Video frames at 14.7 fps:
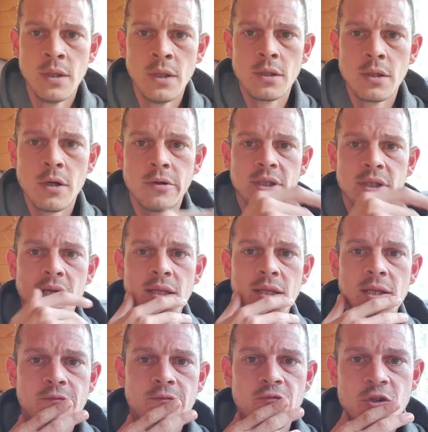I already said they
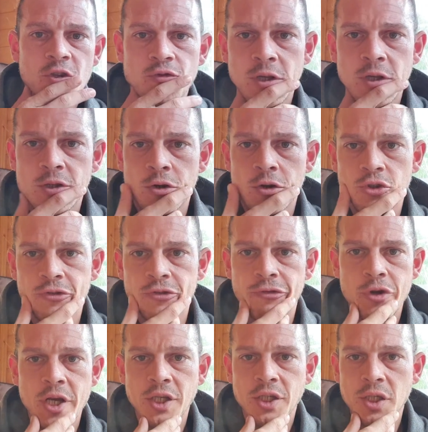can restrict or just
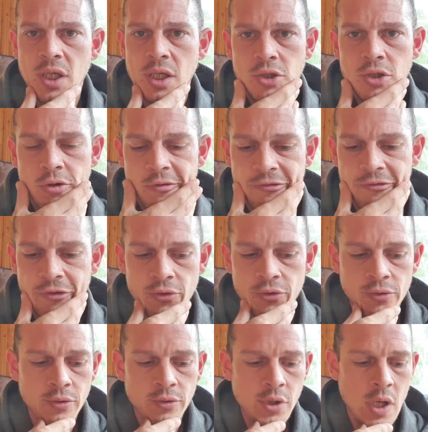freeze your digital
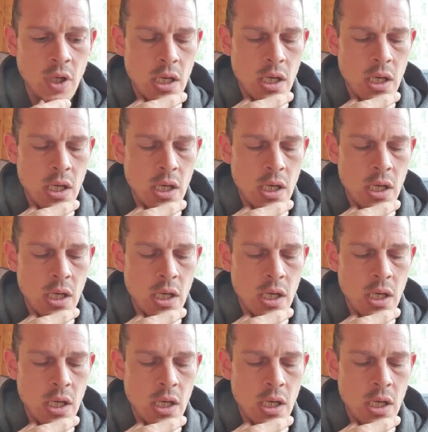funds.